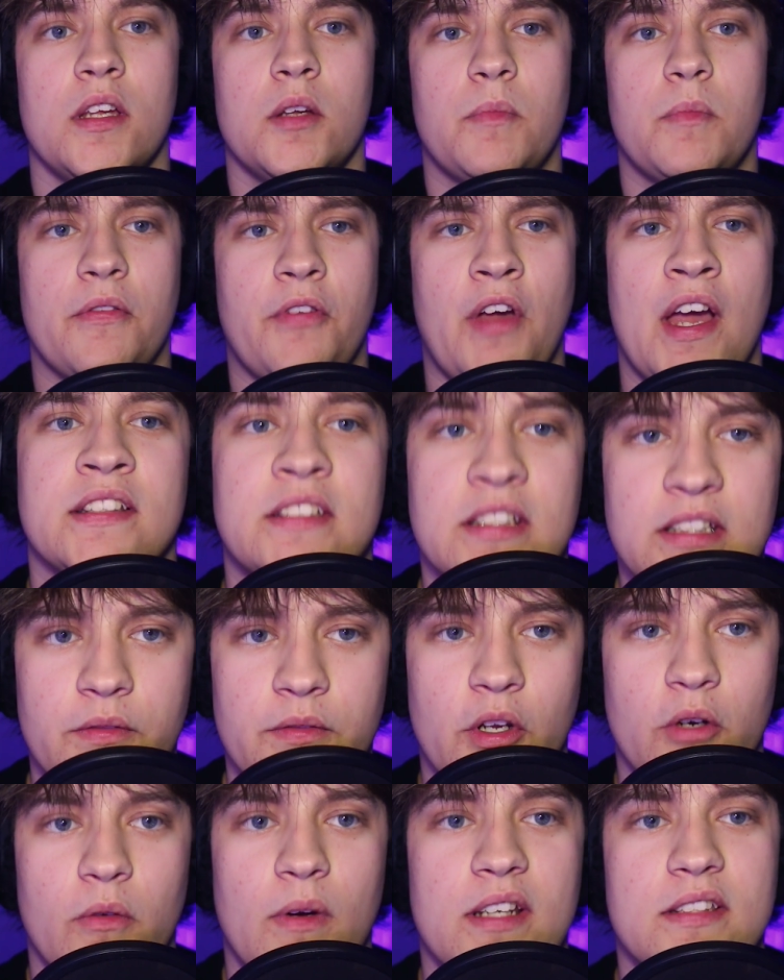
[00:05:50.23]
But if I had to give
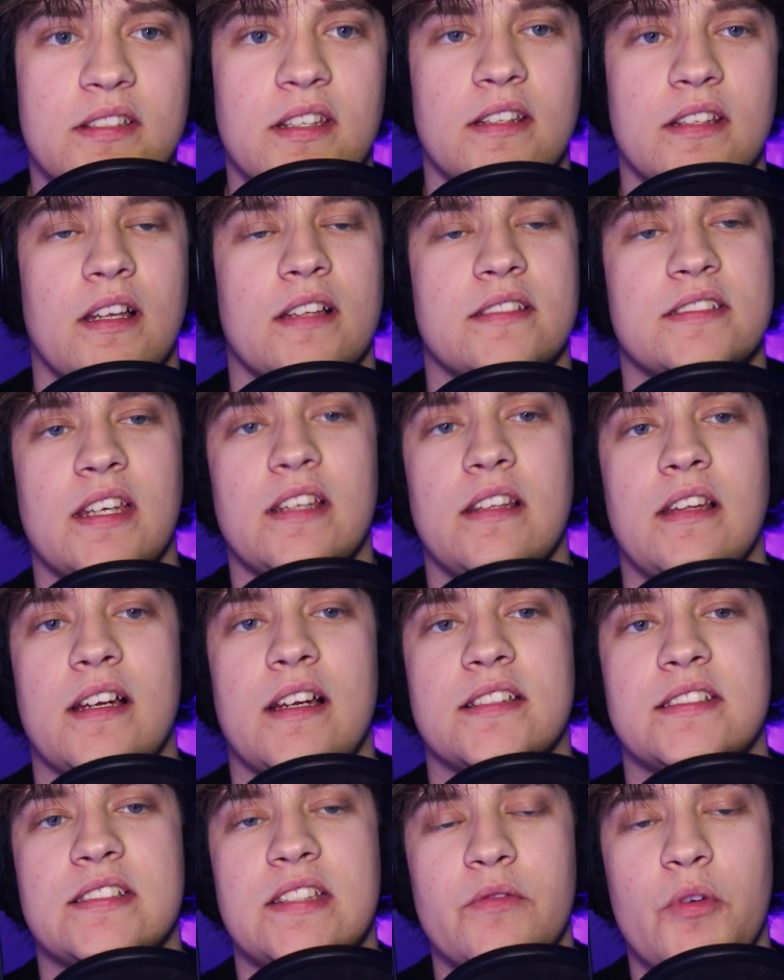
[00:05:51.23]
it a rating, I'd say
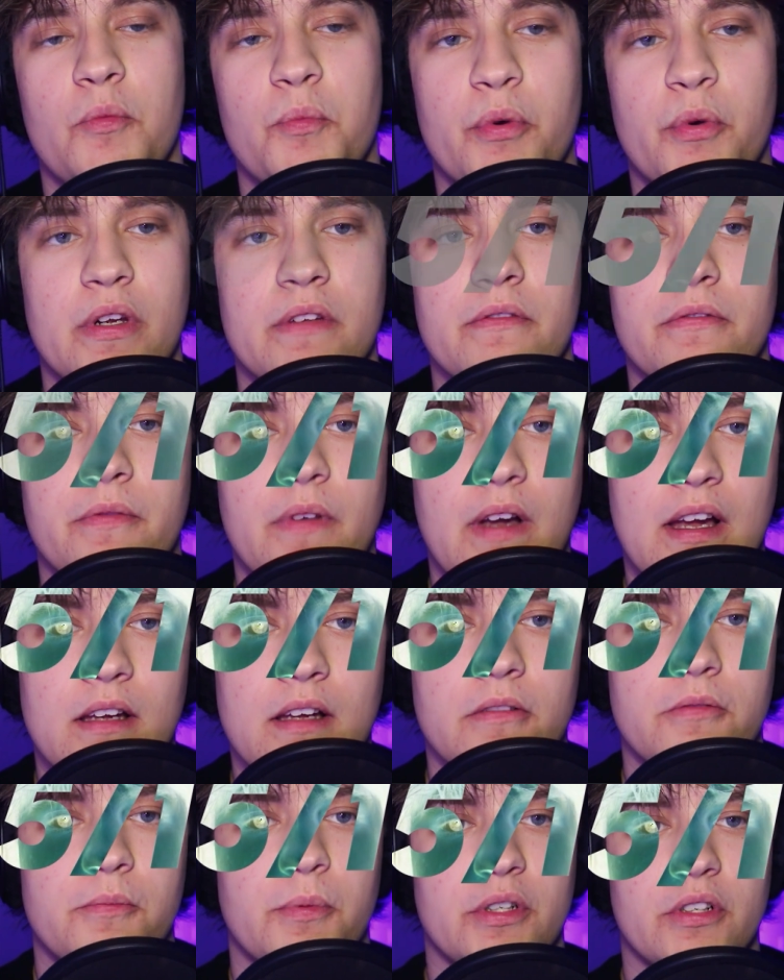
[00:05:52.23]
like
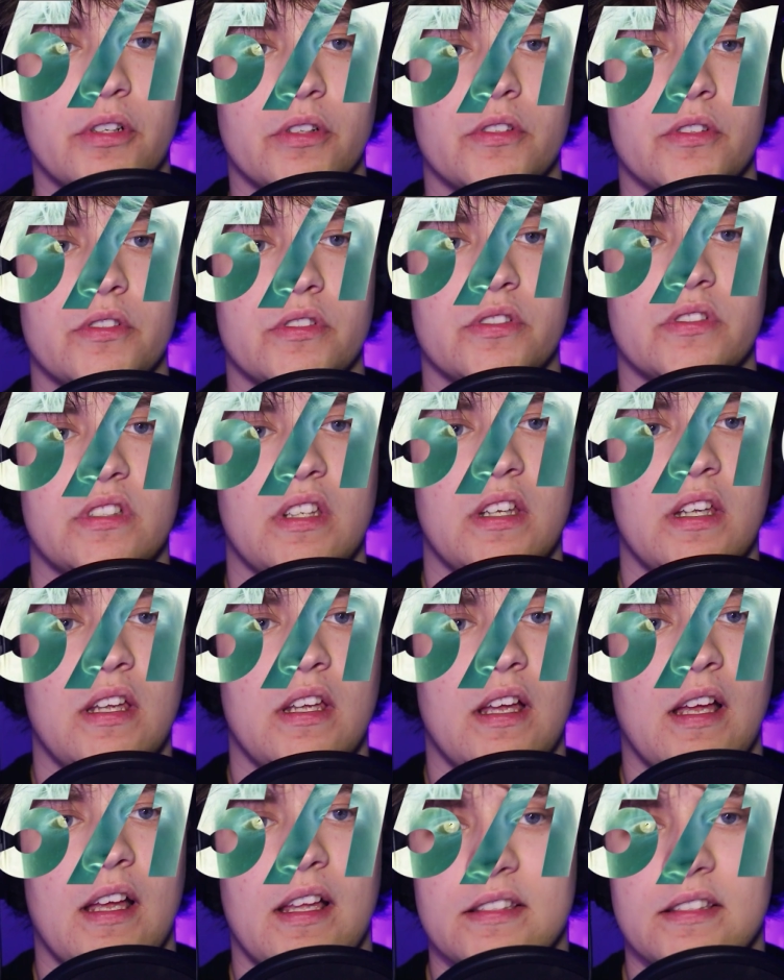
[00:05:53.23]
7.5, because
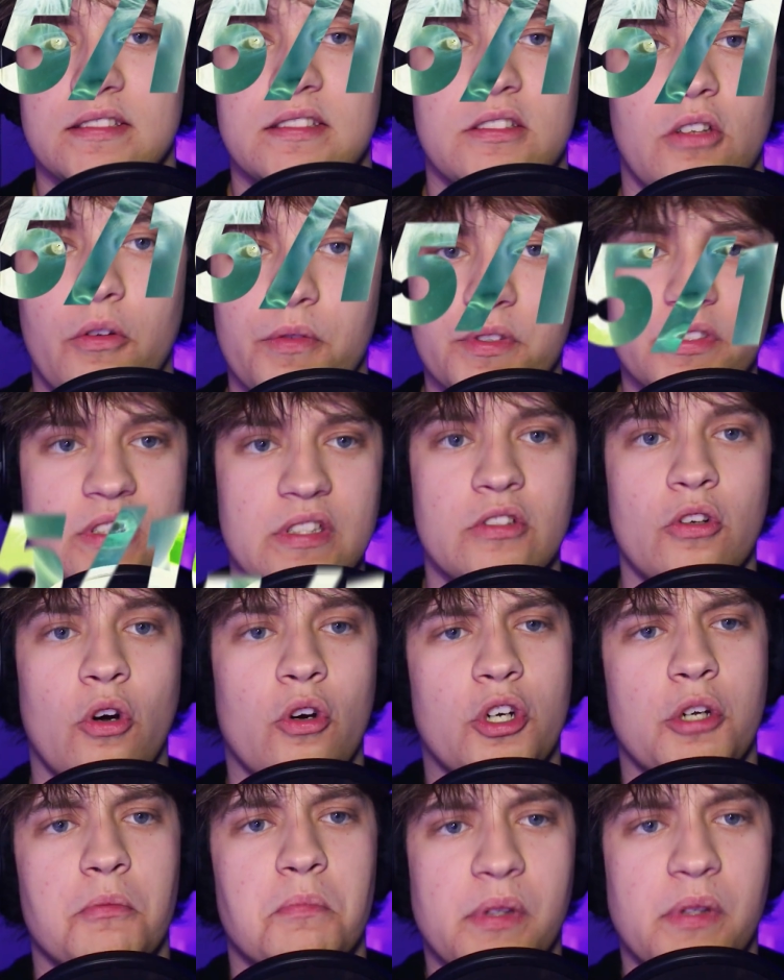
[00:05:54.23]
it's obviously
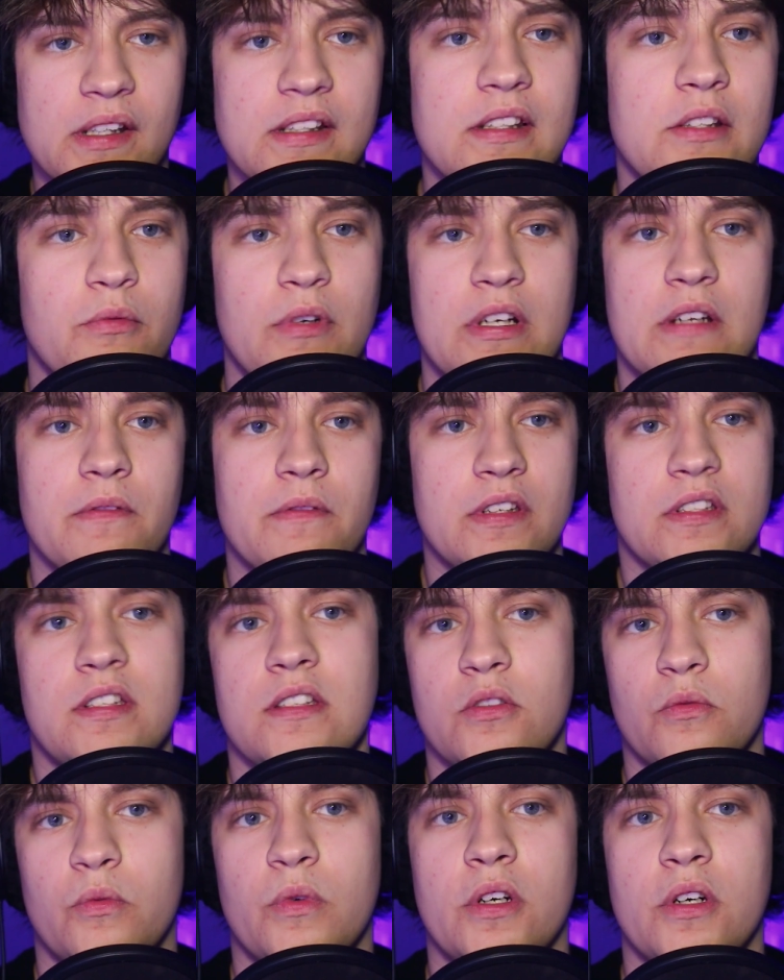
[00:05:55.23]
not completely
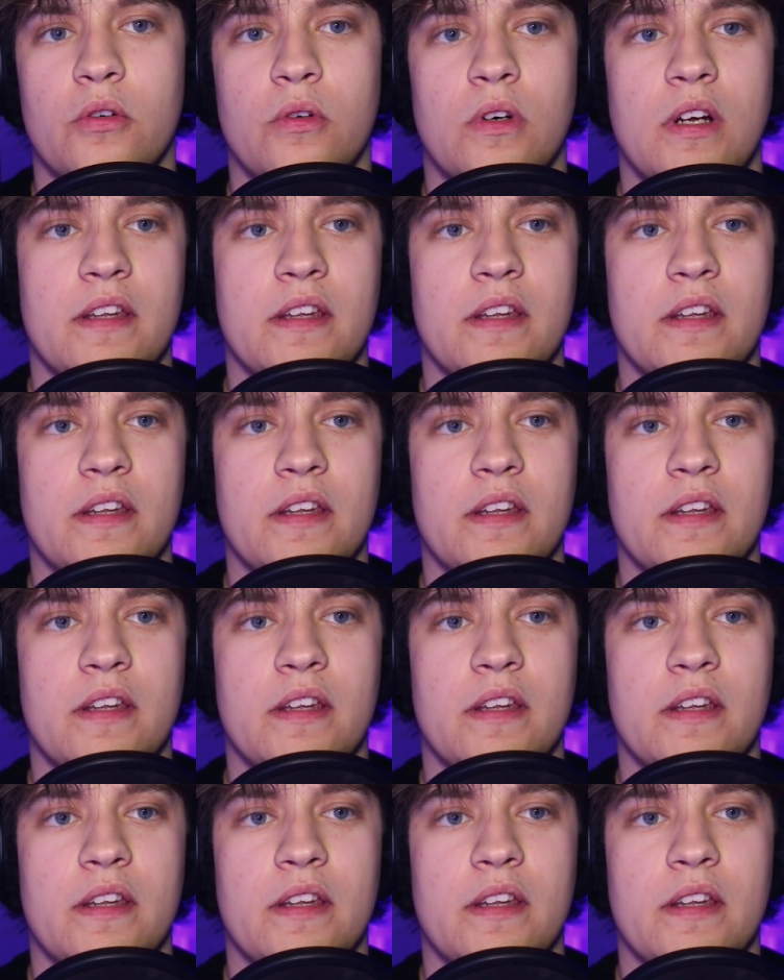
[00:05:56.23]
reinventing the wheel.